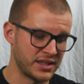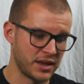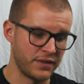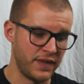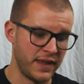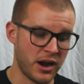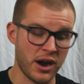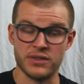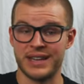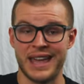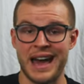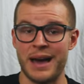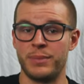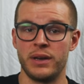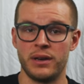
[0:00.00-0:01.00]
stuff in there. I was
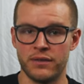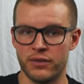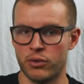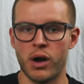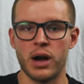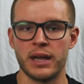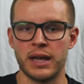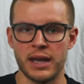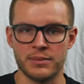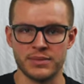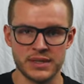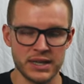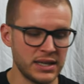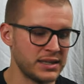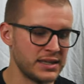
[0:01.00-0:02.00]
captain of the Rockingham
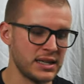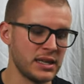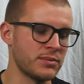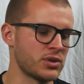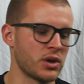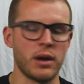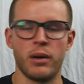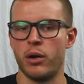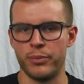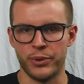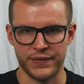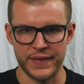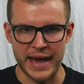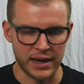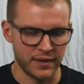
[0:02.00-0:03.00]
City team, so I'll
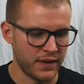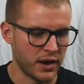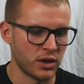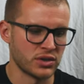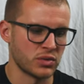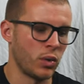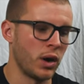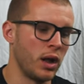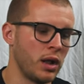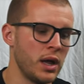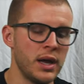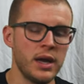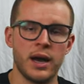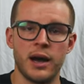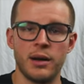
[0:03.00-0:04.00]
put that in there as well.
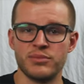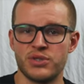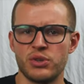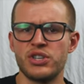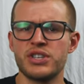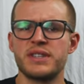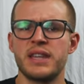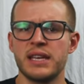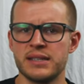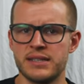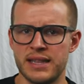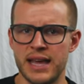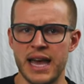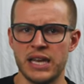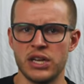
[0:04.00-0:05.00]
So just things
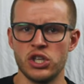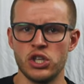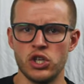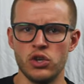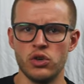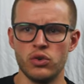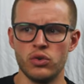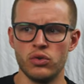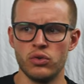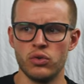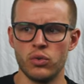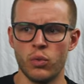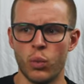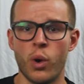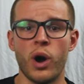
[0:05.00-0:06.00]
that
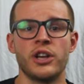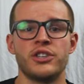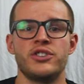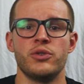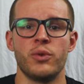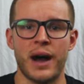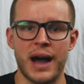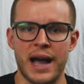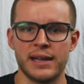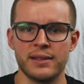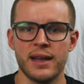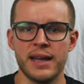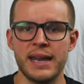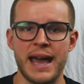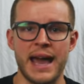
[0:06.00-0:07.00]
you want to
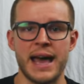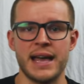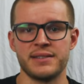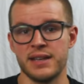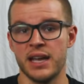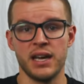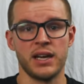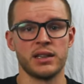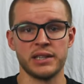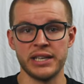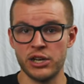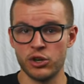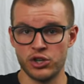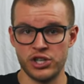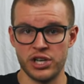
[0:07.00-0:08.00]
highlight as
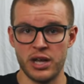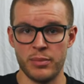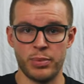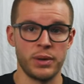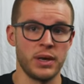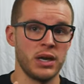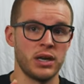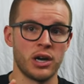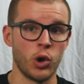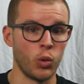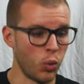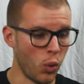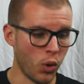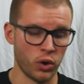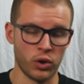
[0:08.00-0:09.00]
leadership,
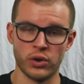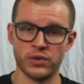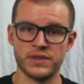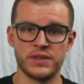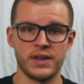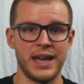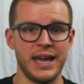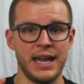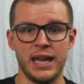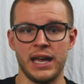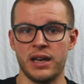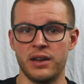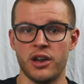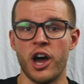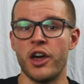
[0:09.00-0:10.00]
awards,
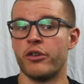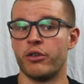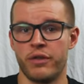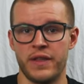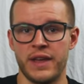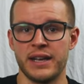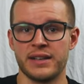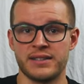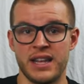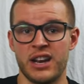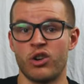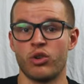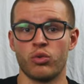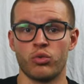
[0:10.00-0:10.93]
and other things that are